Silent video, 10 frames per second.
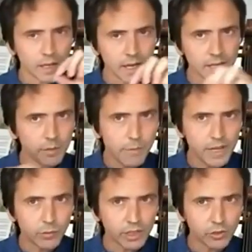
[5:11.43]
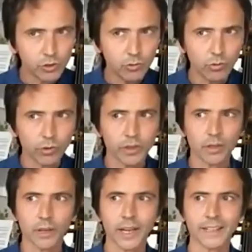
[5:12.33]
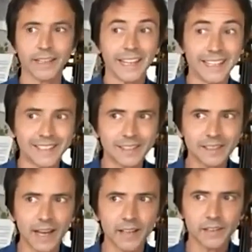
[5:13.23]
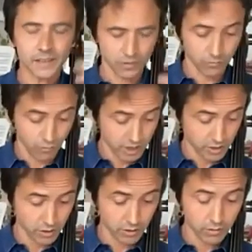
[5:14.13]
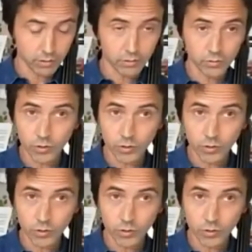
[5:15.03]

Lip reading: In the Menuet 2, on the other hand, it starts with in